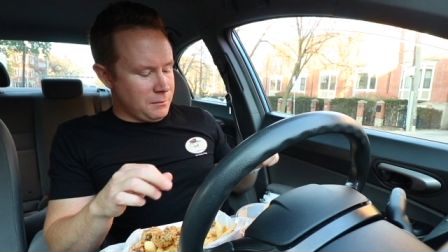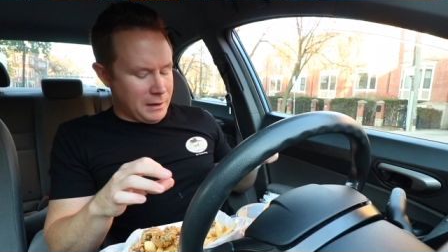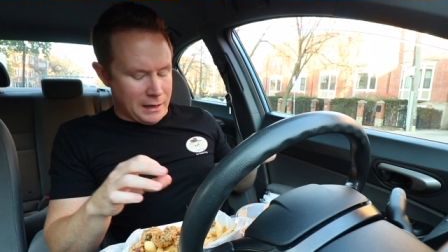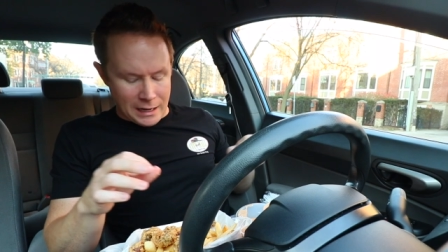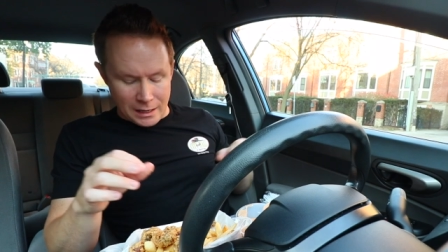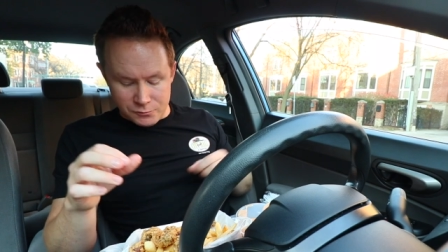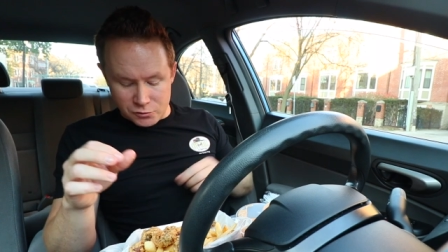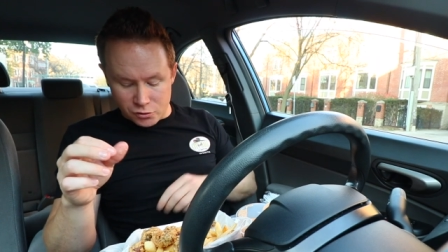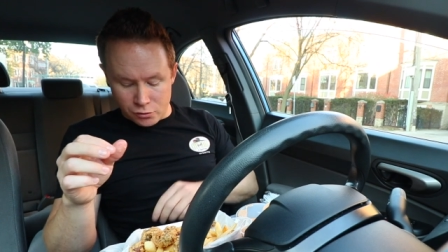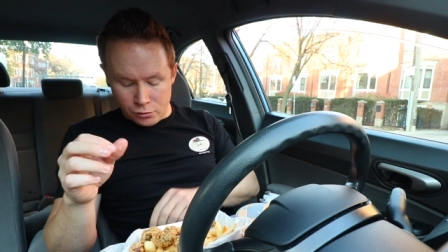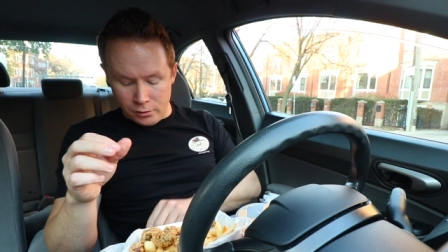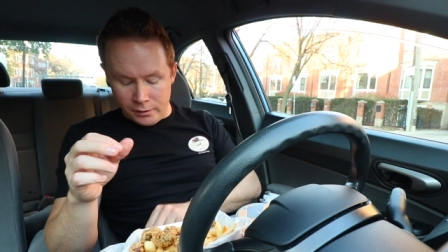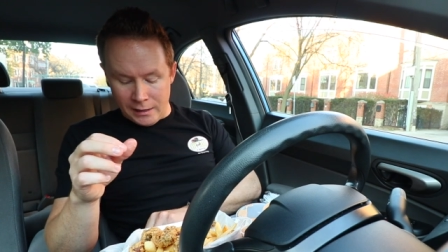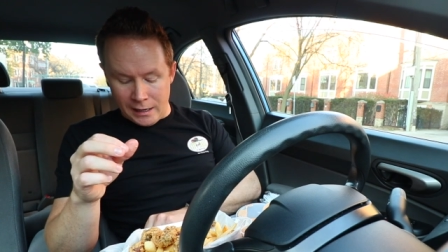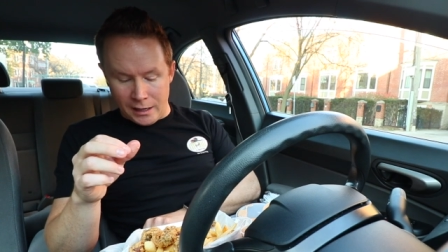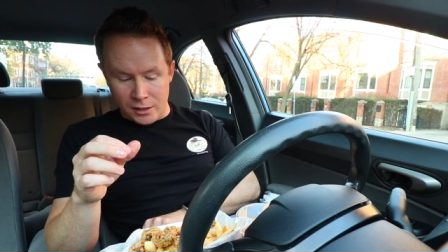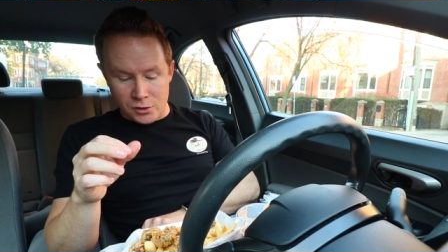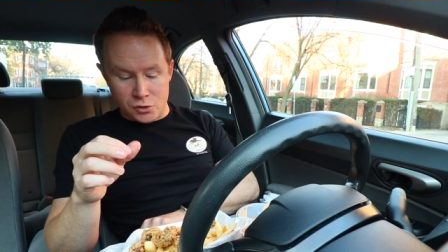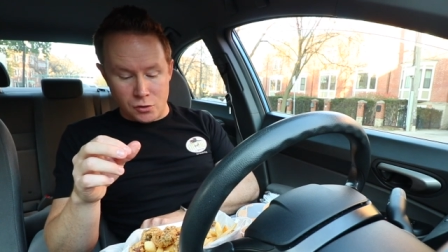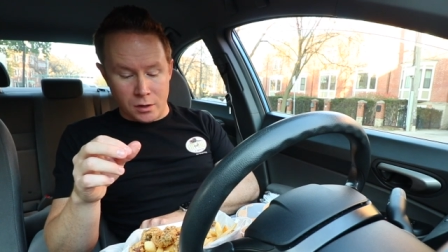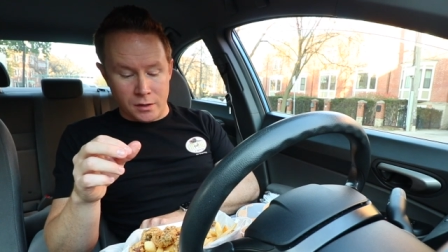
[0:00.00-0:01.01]
Man, I'm truly
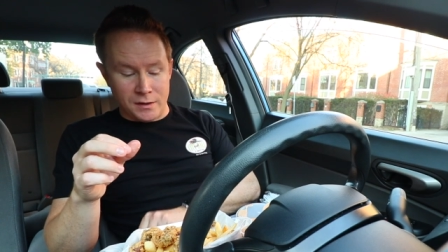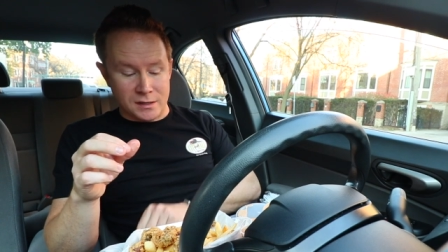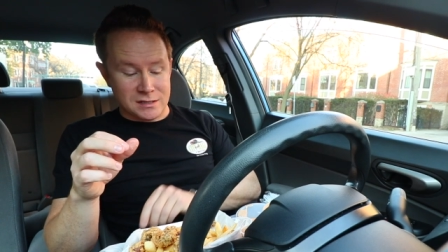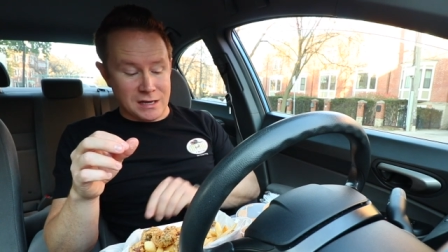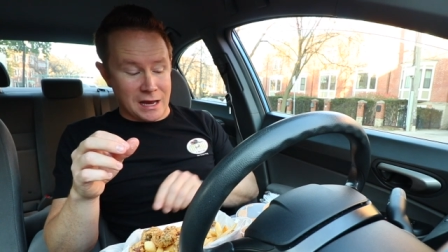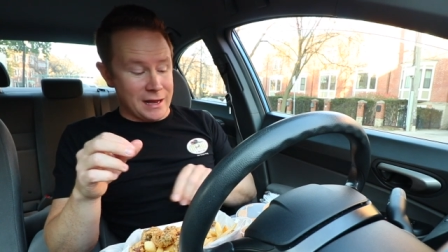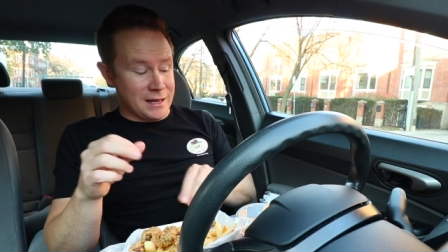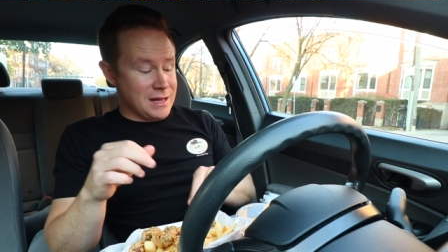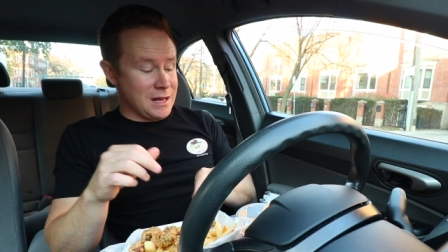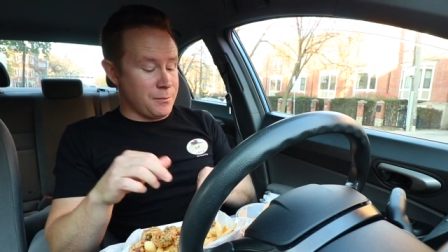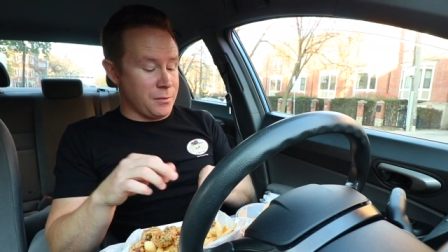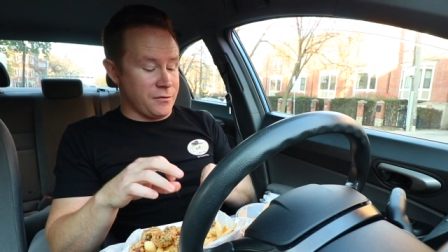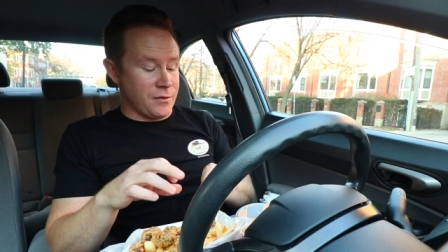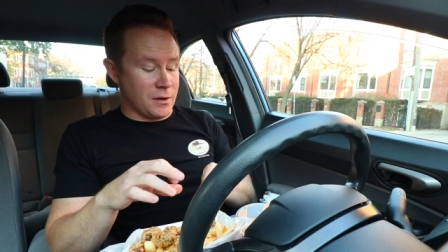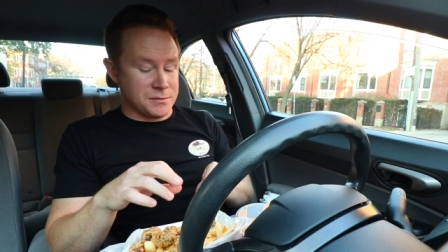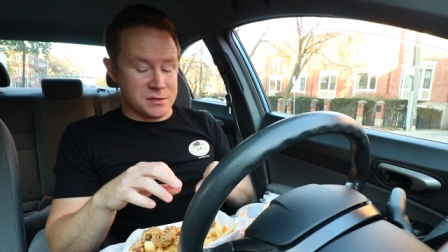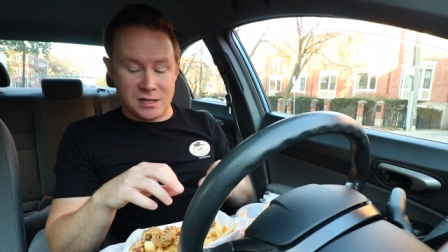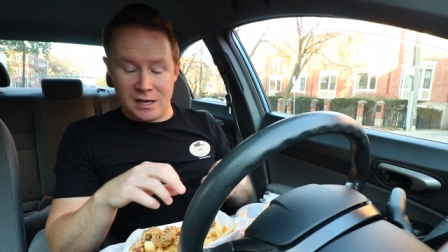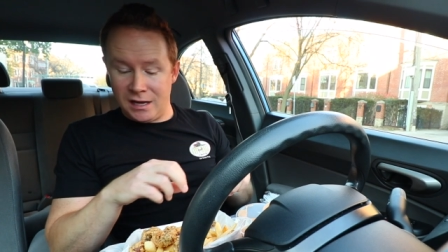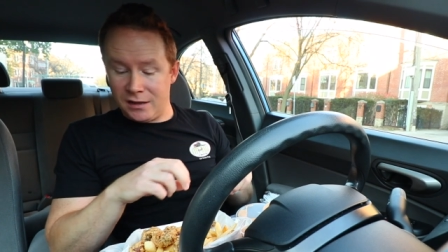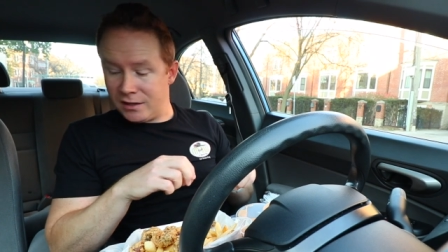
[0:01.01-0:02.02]
not enjoying this. I can't believe I'm
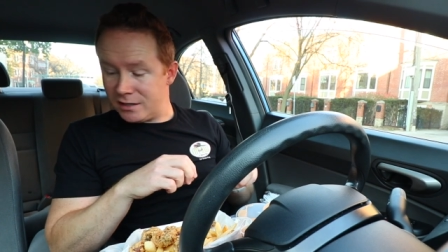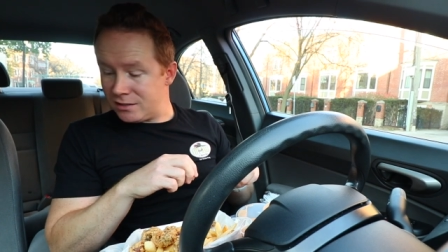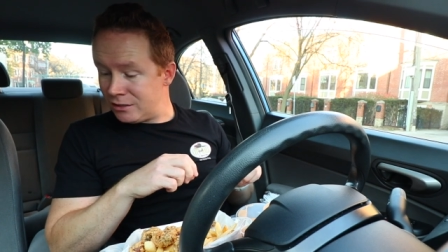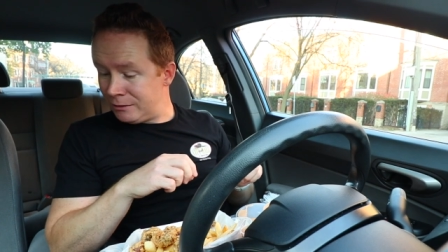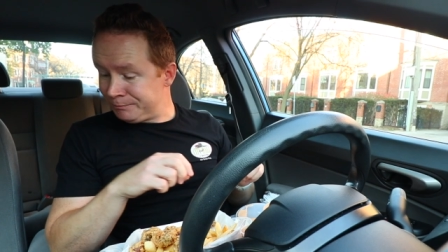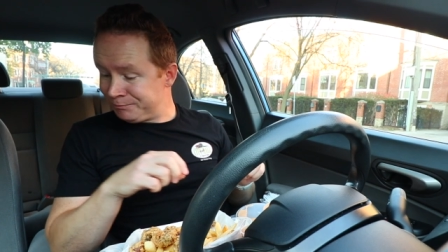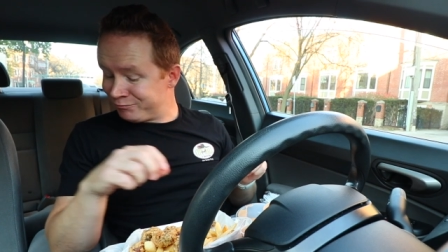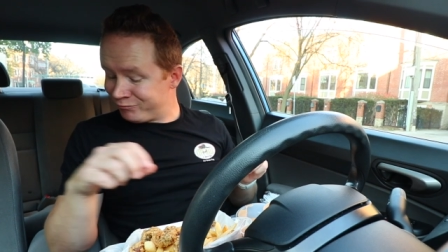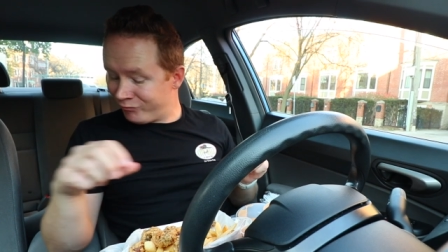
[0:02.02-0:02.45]
saying this.